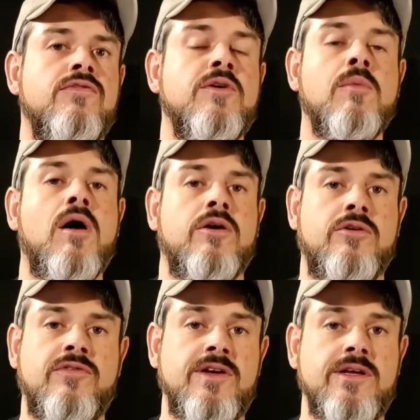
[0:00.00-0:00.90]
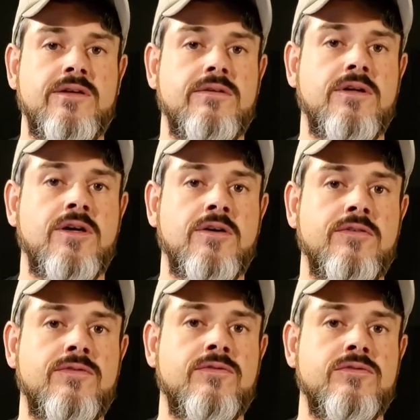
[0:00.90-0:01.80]
filmography
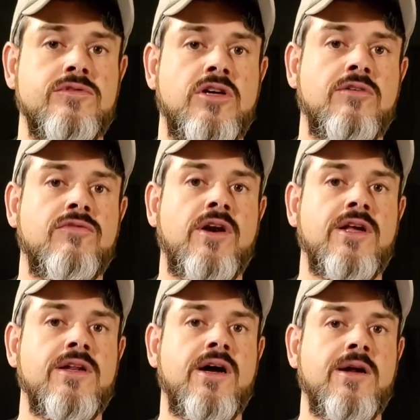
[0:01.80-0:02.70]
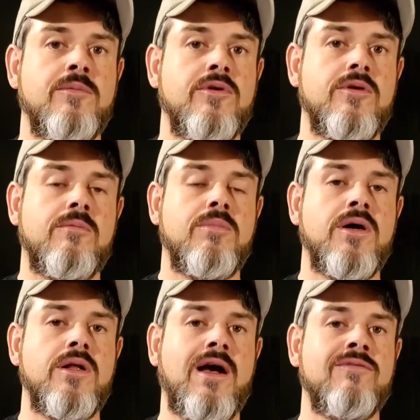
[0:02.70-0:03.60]
of John Frankenheimer,
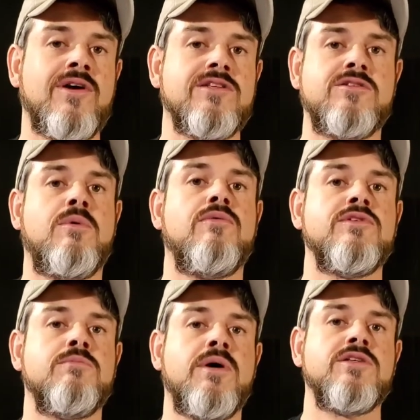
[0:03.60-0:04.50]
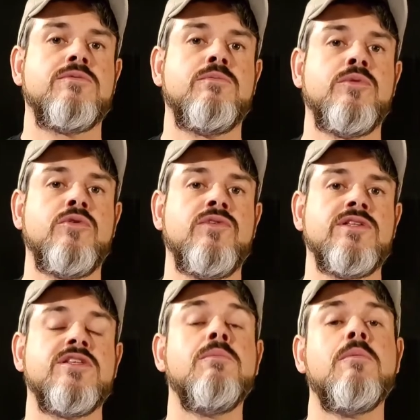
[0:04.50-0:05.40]
but I've got some of his best
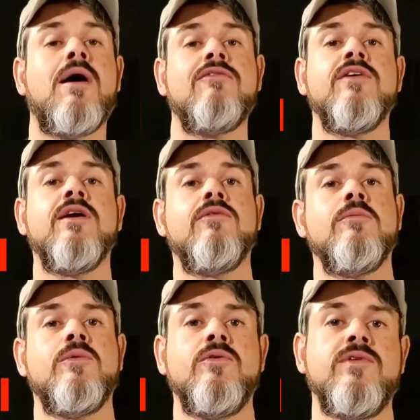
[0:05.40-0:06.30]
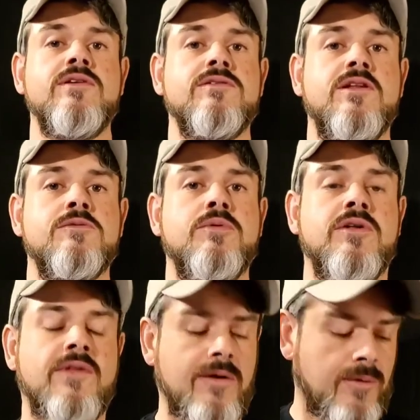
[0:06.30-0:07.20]
movies, some of my favorite movies, let's put
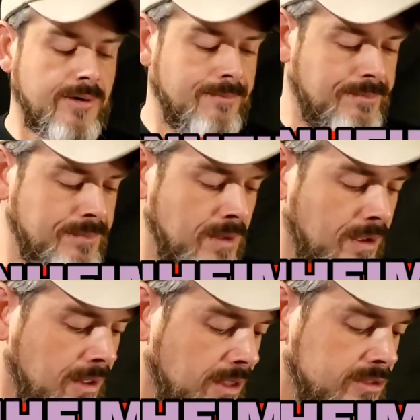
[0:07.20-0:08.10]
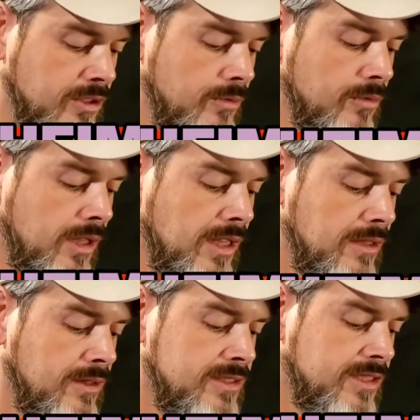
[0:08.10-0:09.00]
it that way. So
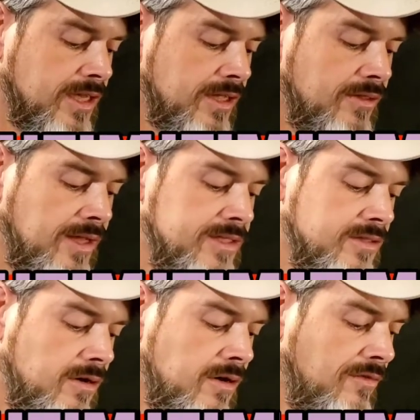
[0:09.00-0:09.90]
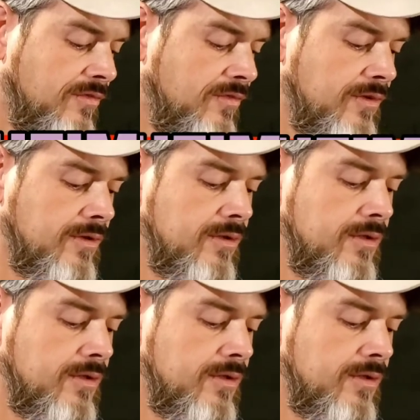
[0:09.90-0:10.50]
let's kick things off